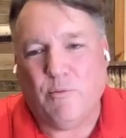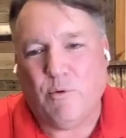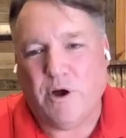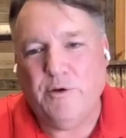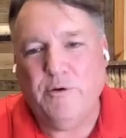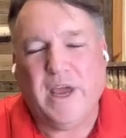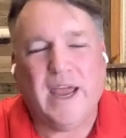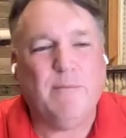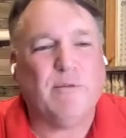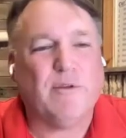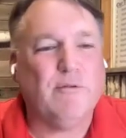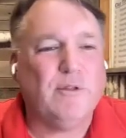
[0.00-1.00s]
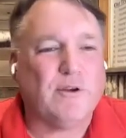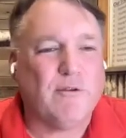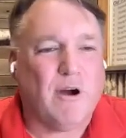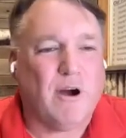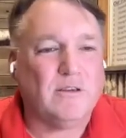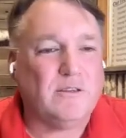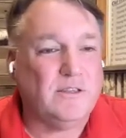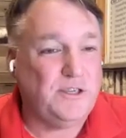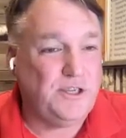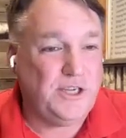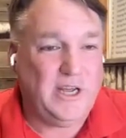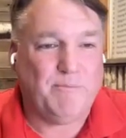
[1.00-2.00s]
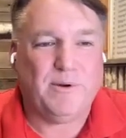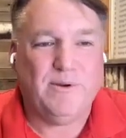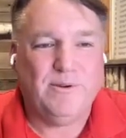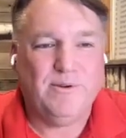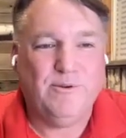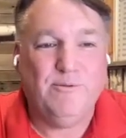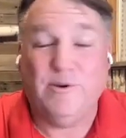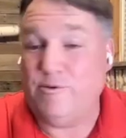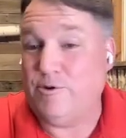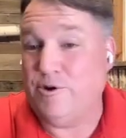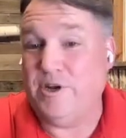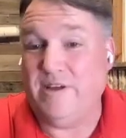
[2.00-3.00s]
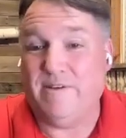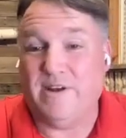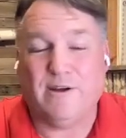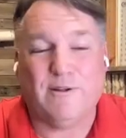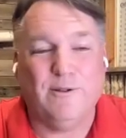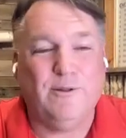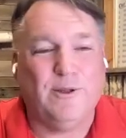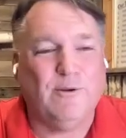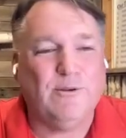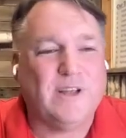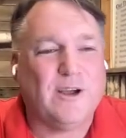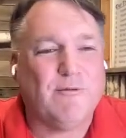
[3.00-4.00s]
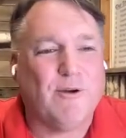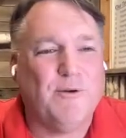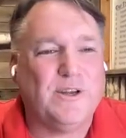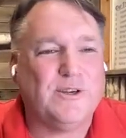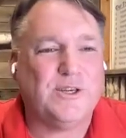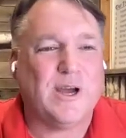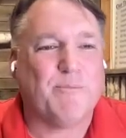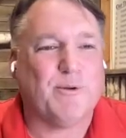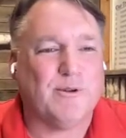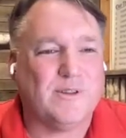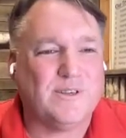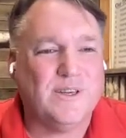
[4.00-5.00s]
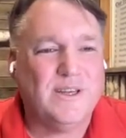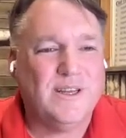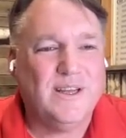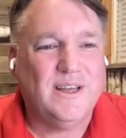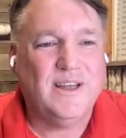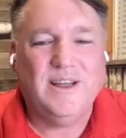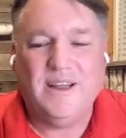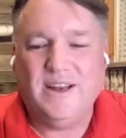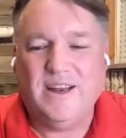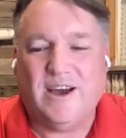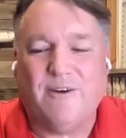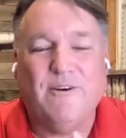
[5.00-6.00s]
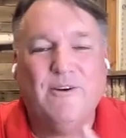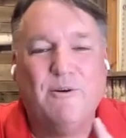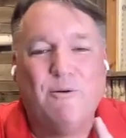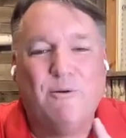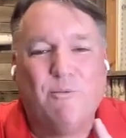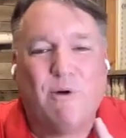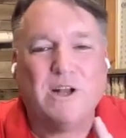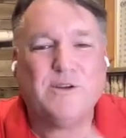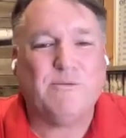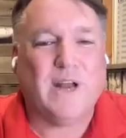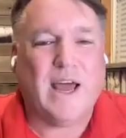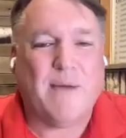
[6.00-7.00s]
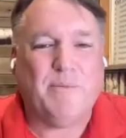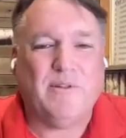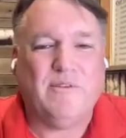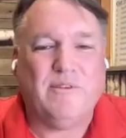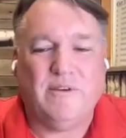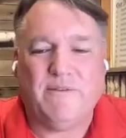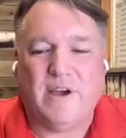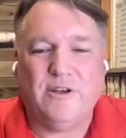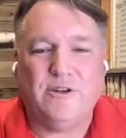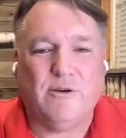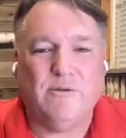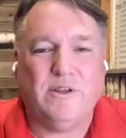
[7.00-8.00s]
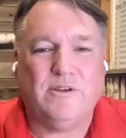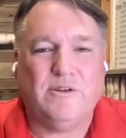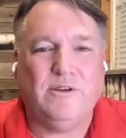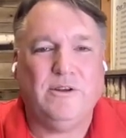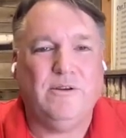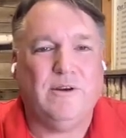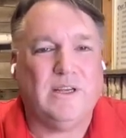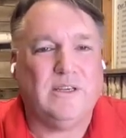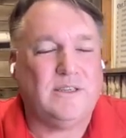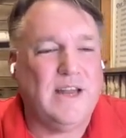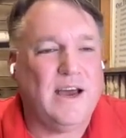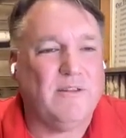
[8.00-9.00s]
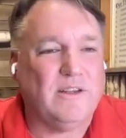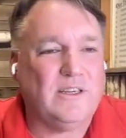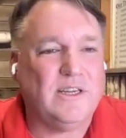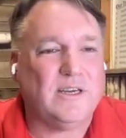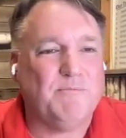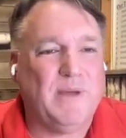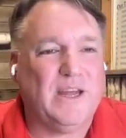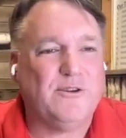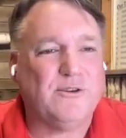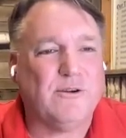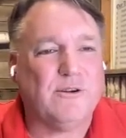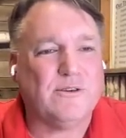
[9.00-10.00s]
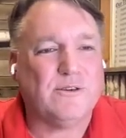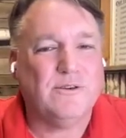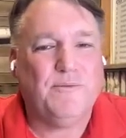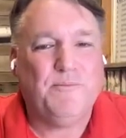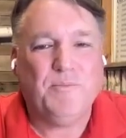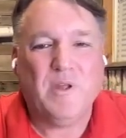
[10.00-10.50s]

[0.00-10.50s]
And the one who came through the cross, the sheep, who could even include those that grow into shepherds. Now, watch what happens if I show this to you as now the stickman church.